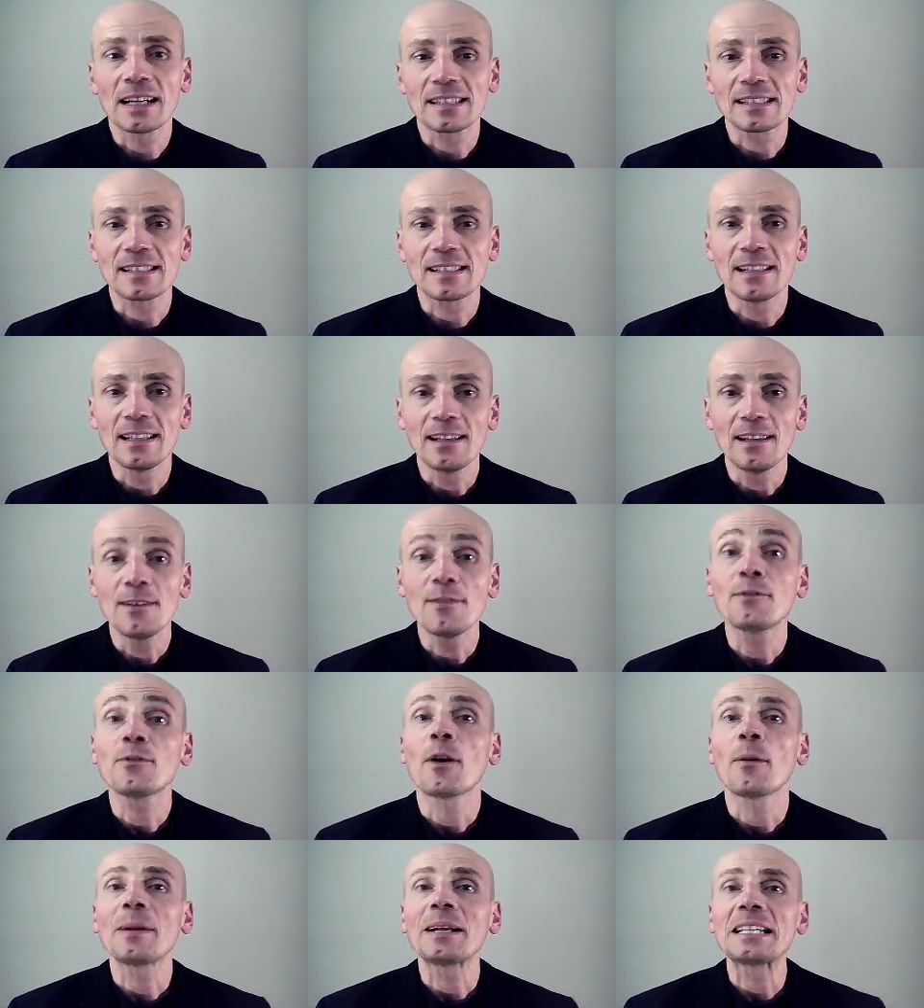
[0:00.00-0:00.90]
Hutzel
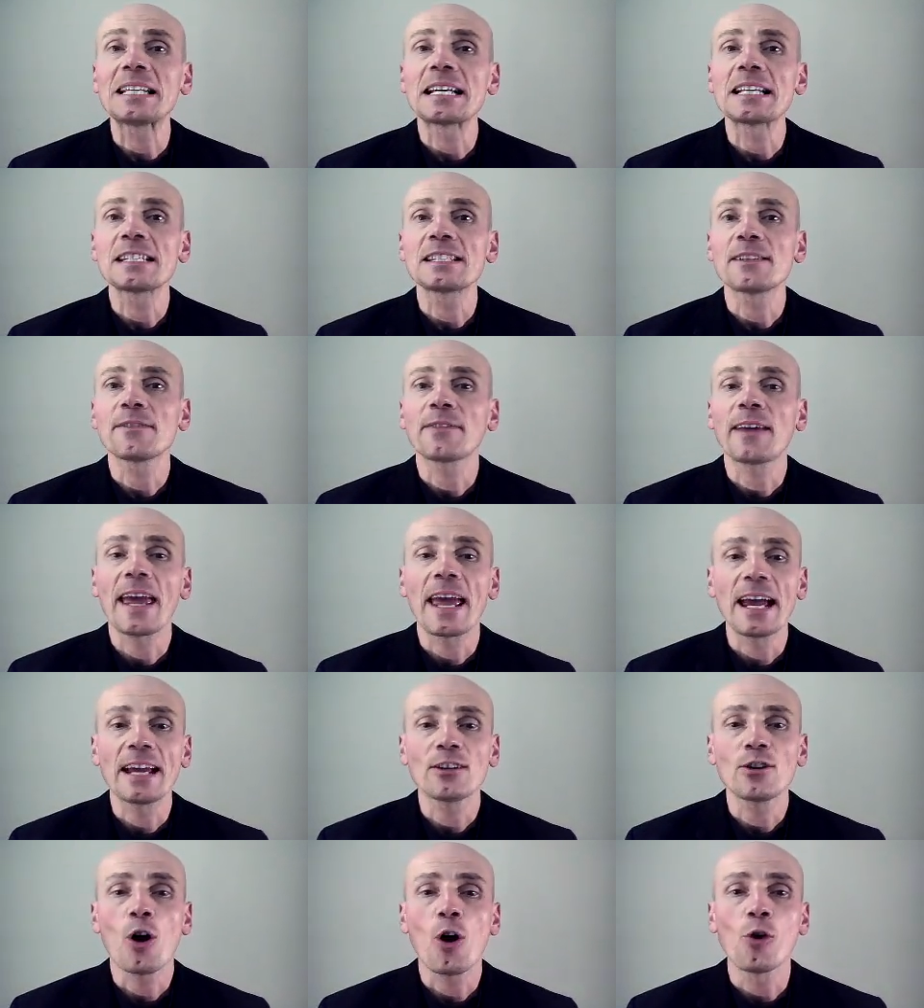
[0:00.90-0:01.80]
from Intensive
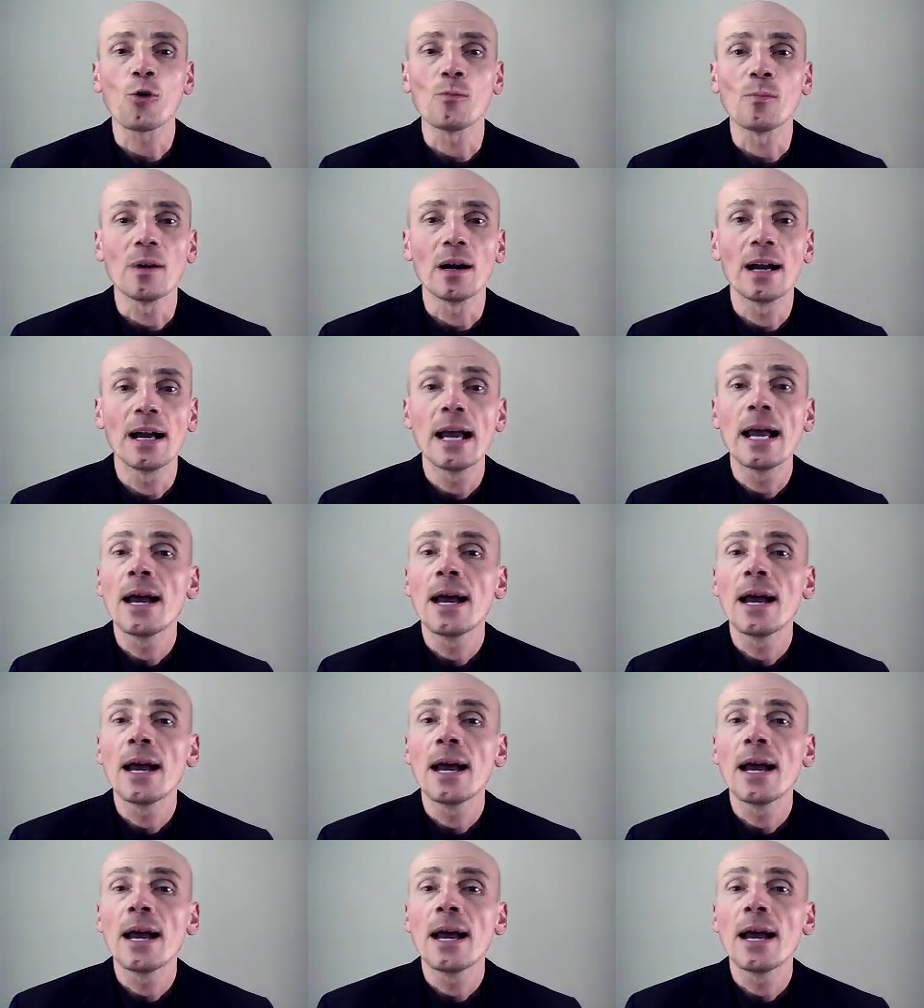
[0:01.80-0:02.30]
Care at Home,